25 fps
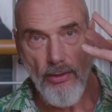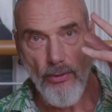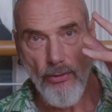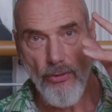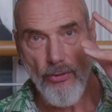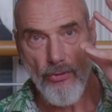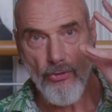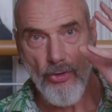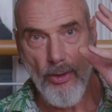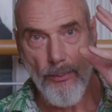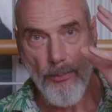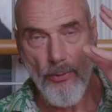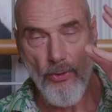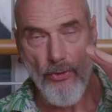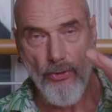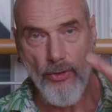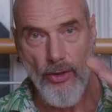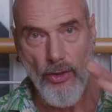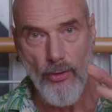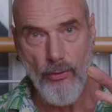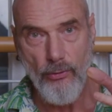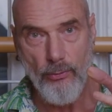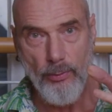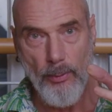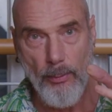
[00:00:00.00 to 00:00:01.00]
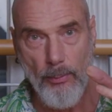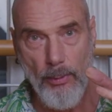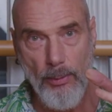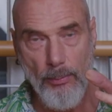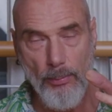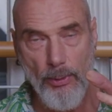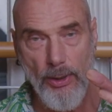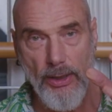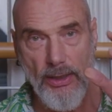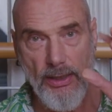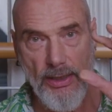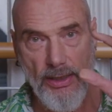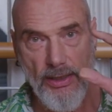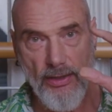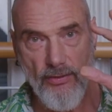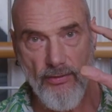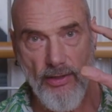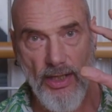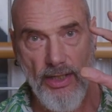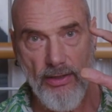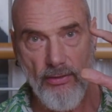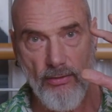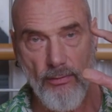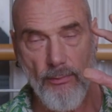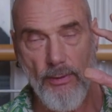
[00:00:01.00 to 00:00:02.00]
at the top of the nose, when we breathe in, is
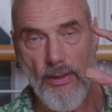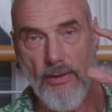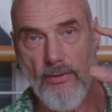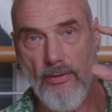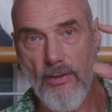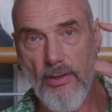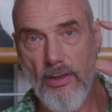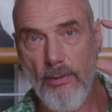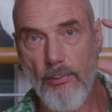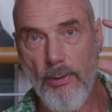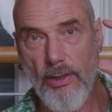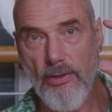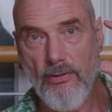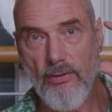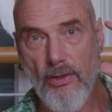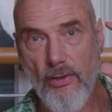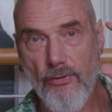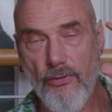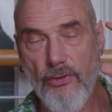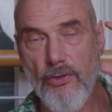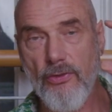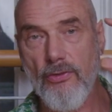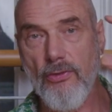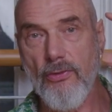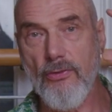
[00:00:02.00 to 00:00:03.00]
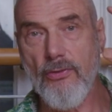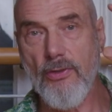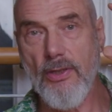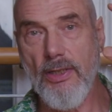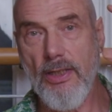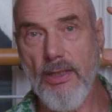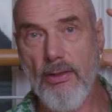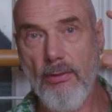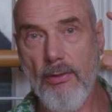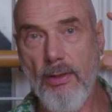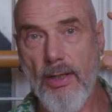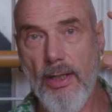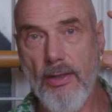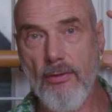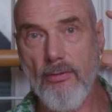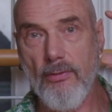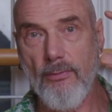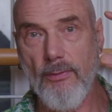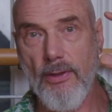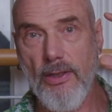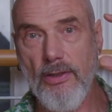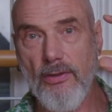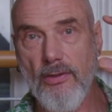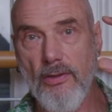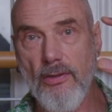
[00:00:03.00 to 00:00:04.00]
activated. The erectile tissues in here are
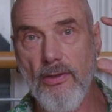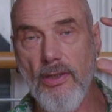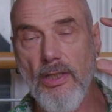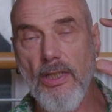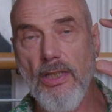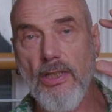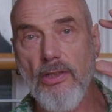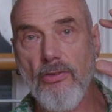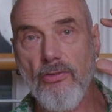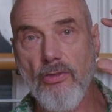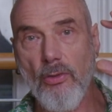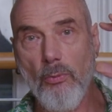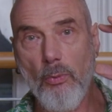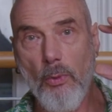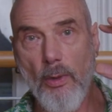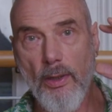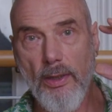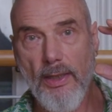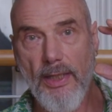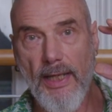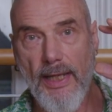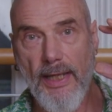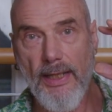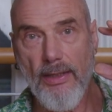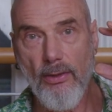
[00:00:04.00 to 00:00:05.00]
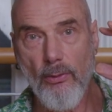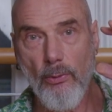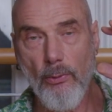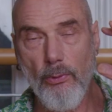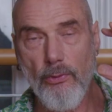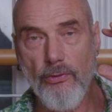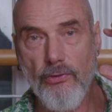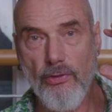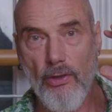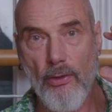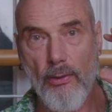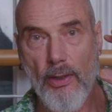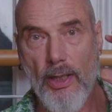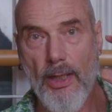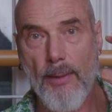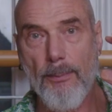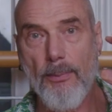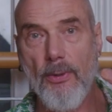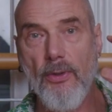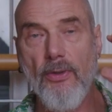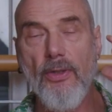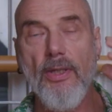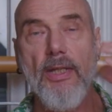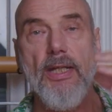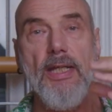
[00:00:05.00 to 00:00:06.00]
activated. So what can also
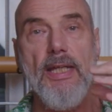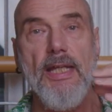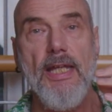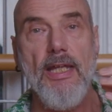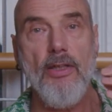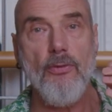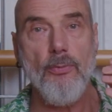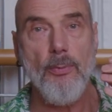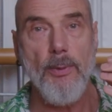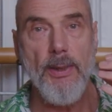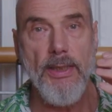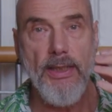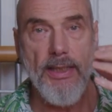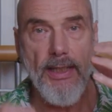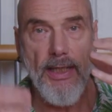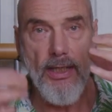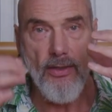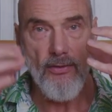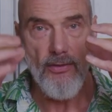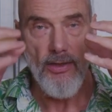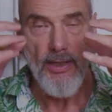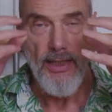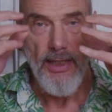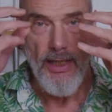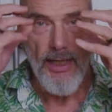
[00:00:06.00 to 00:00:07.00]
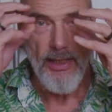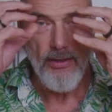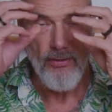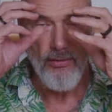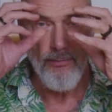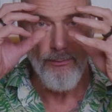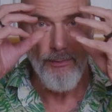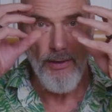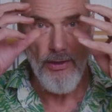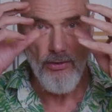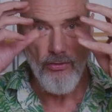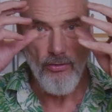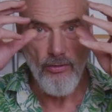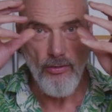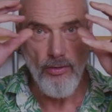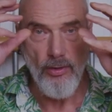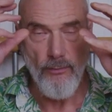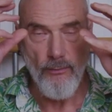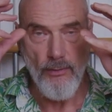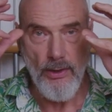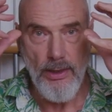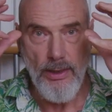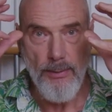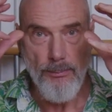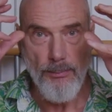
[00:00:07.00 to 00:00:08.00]
happen is we get activation
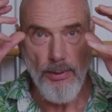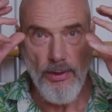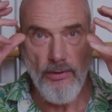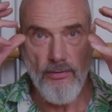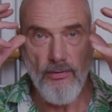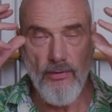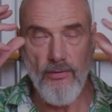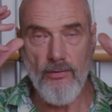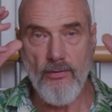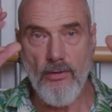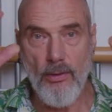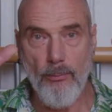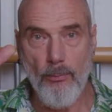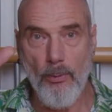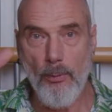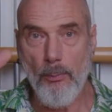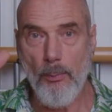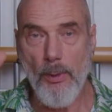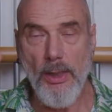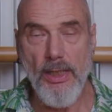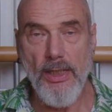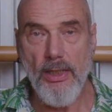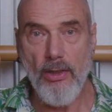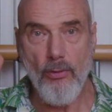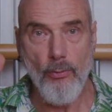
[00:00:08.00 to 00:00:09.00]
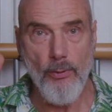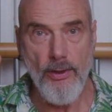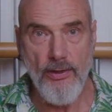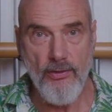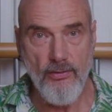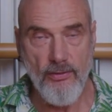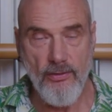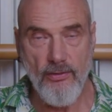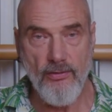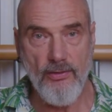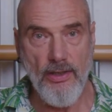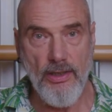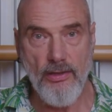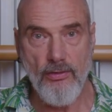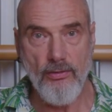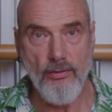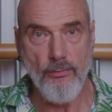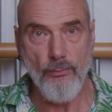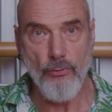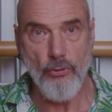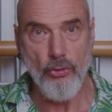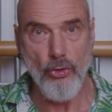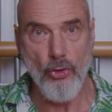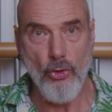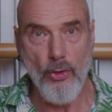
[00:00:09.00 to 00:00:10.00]
of the limbic system when we increase the sense
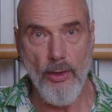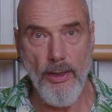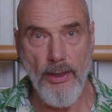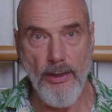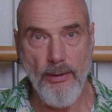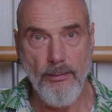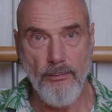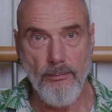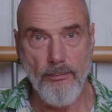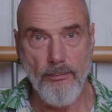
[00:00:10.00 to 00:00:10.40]
of joy.